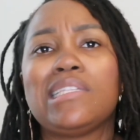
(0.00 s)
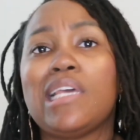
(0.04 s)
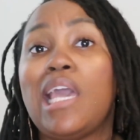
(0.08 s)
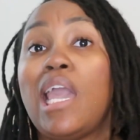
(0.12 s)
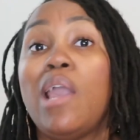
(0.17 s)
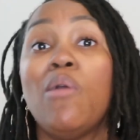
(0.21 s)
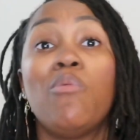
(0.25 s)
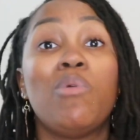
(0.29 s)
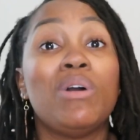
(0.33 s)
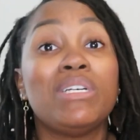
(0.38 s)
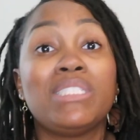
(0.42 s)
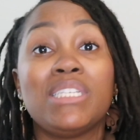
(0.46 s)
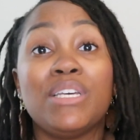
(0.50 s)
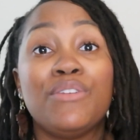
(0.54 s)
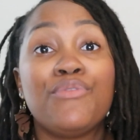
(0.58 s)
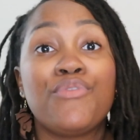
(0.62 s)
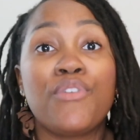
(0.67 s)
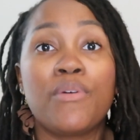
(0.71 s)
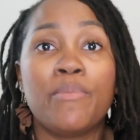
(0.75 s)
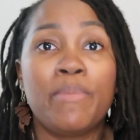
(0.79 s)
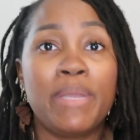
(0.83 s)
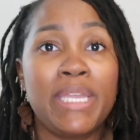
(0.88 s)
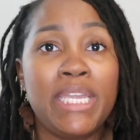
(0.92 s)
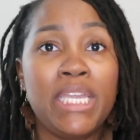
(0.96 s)
It wasn't
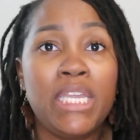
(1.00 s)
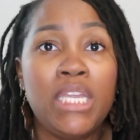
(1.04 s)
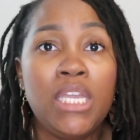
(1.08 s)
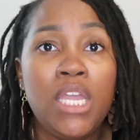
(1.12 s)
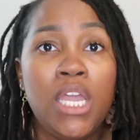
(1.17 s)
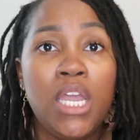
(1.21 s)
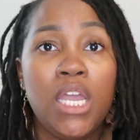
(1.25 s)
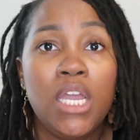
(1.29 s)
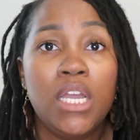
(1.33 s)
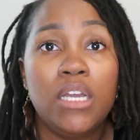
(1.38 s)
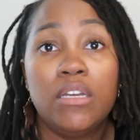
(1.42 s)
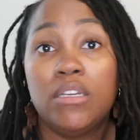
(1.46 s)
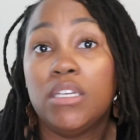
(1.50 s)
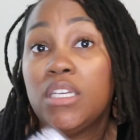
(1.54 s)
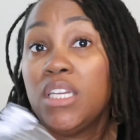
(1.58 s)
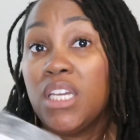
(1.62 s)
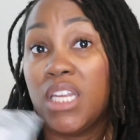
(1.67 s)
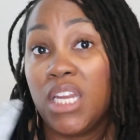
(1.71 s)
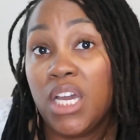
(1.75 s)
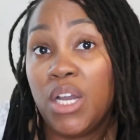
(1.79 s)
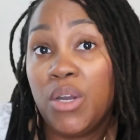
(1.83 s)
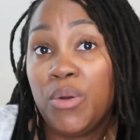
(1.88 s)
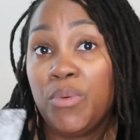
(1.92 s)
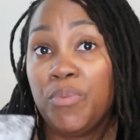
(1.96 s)
for me, you
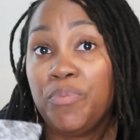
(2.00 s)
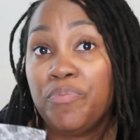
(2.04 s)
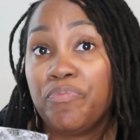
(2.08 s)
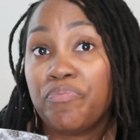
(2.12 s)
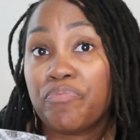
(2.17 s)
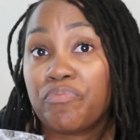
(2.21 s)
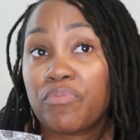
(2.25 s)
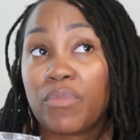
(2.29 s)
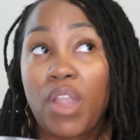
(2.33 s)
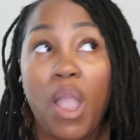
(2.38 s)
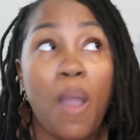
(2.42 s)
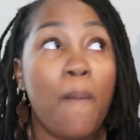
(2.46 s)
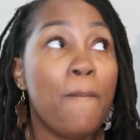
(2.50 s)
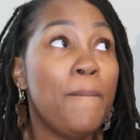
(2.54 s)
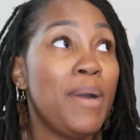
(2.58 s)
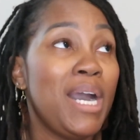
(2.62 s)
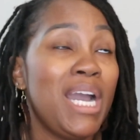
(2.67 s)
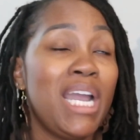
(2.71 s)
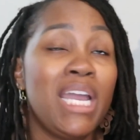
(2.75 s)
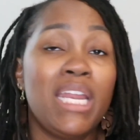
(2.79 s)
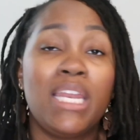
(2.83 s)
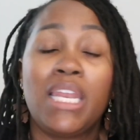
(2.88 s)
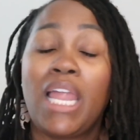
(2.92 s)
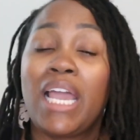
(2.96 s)
know.
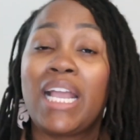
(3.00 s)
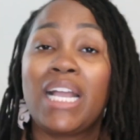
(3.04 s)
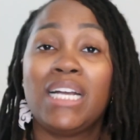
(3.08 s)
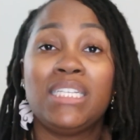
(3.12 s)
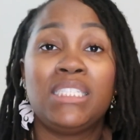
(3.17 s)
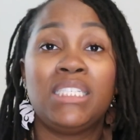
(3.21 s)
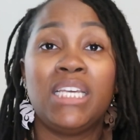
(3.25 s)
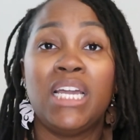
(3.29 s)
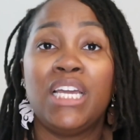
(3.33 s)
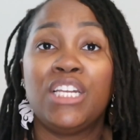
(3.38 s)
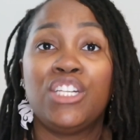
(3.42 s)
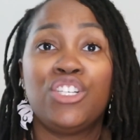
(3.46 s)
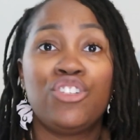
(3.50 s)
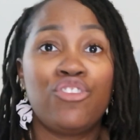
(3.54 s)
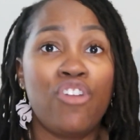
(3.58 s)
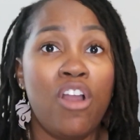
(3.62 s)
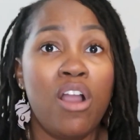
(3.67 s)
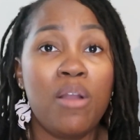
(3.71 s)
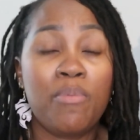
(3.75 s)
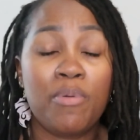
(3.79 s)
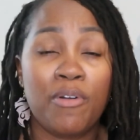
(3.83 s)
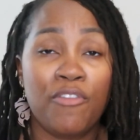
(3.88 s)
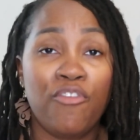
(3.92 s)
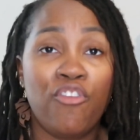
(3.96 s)
But like I said,
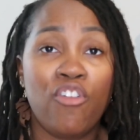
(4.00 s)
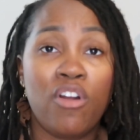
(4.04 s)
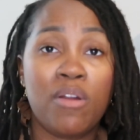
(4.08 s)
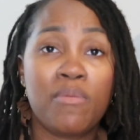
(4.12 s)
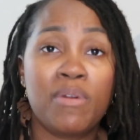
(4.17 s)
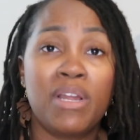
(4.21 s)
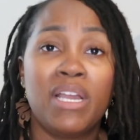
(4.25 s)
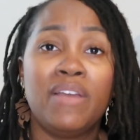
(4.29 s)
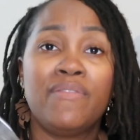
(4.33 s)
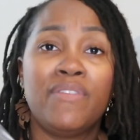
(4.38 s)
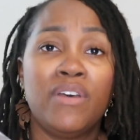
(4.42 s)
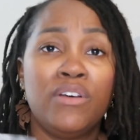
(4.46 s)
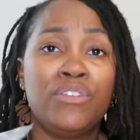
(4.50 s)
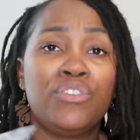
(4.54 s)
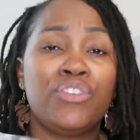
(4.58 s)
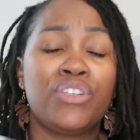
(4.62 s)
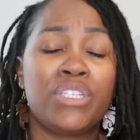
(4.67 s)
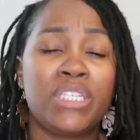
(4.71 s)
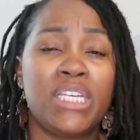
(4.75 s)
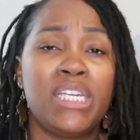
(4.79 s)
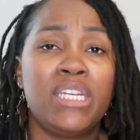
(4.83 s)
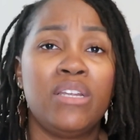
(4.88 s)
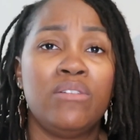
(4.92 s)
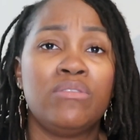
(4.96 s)
strong performer. If those are
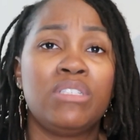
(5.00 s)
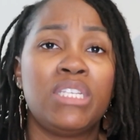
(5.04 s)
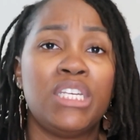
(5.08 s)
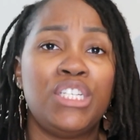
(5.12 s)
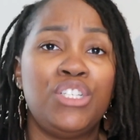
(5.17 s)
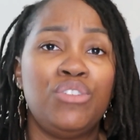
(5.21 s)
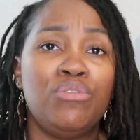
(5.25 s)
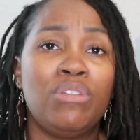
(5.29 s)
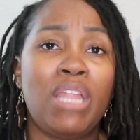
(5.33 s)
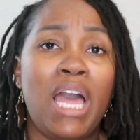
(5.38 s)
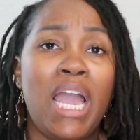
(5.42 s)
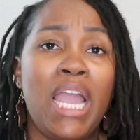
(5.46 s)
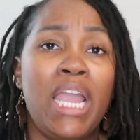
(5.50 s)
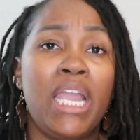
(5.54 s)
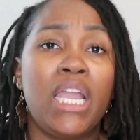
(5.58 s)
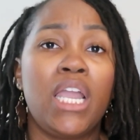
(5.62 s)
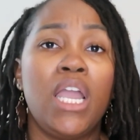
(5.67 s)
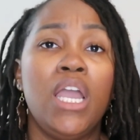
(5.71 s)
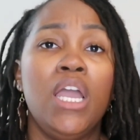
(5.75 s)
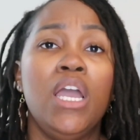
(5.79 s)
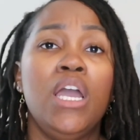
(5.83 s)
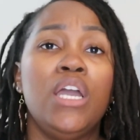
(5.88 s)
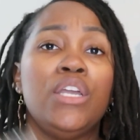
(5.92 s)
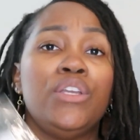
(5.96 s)
scent notes that you like,
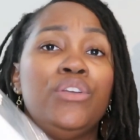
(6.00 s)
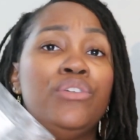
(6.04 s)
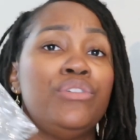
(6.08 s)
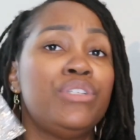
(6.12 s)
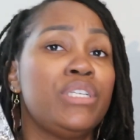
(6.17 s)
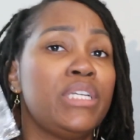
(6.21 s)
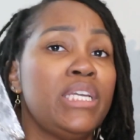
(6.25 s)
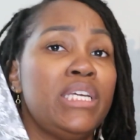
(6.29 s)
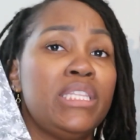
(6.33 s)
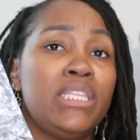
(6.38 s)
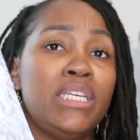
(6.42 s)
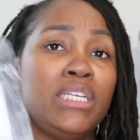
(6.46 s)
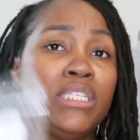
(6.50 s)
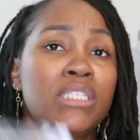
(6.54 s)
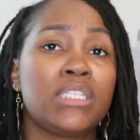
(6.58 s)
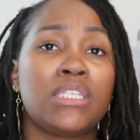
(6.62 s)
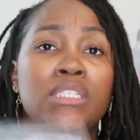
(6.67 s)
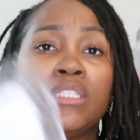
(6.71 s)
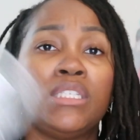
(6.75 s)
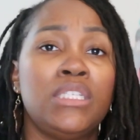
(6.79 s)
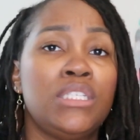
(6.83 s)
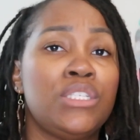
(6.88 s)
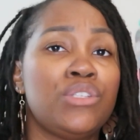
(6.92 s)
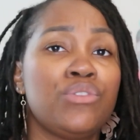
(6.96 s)
you should get this,
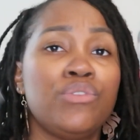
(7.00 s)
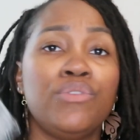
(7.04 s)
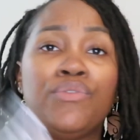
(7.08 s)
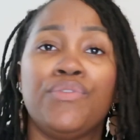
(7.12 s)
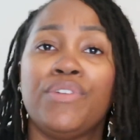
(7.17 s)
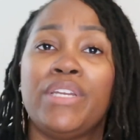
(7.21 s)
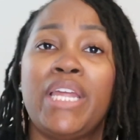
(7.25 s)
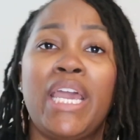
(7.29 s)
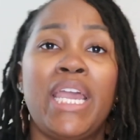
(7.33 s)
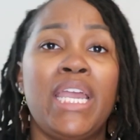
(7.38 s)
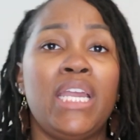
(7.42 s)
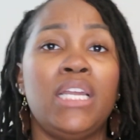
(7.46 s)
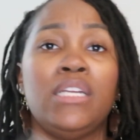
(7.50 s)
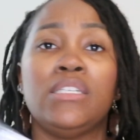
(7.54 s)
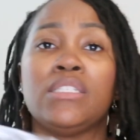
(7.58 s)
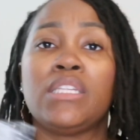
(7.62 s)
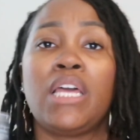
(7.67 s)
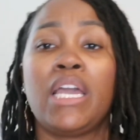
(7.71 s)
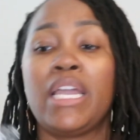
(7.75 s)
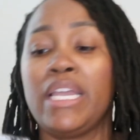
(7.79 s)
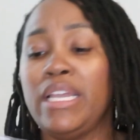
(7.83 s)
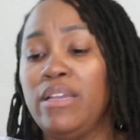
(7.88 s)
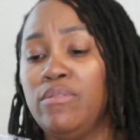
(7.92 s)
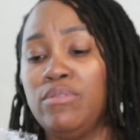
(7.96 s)
because it's through for days.
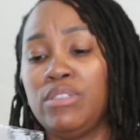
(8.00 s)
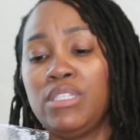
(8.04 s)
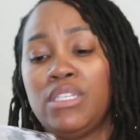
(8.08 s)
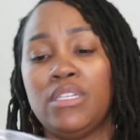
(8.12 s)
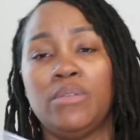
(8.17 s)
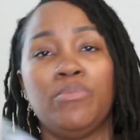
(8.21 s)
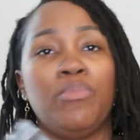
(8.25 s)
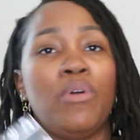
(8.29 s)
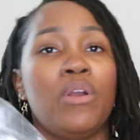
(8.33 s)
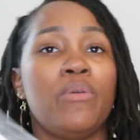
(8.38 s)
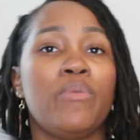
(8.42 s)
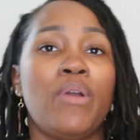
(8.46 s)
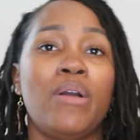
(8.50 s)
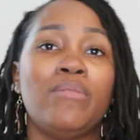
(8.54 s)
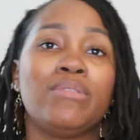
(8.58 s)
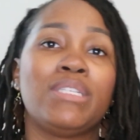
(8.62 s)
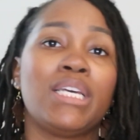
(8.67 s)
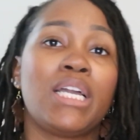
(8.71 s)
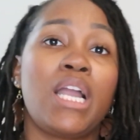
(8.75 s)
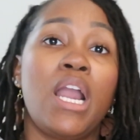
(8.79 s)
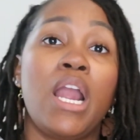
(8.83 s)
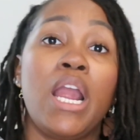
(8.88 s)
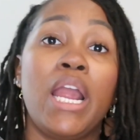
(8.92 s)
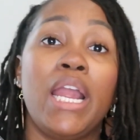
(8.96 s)
Like, it was to the point where I was
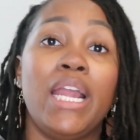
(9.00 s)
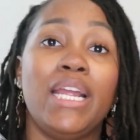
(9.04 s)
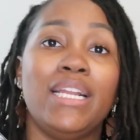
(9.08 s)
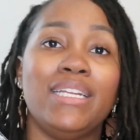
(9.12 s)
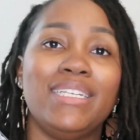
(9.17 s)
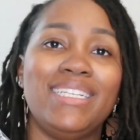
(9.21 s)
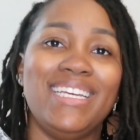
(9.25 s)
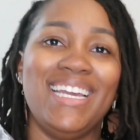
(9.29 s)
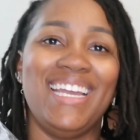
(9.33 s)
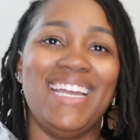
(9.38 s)
like, all right,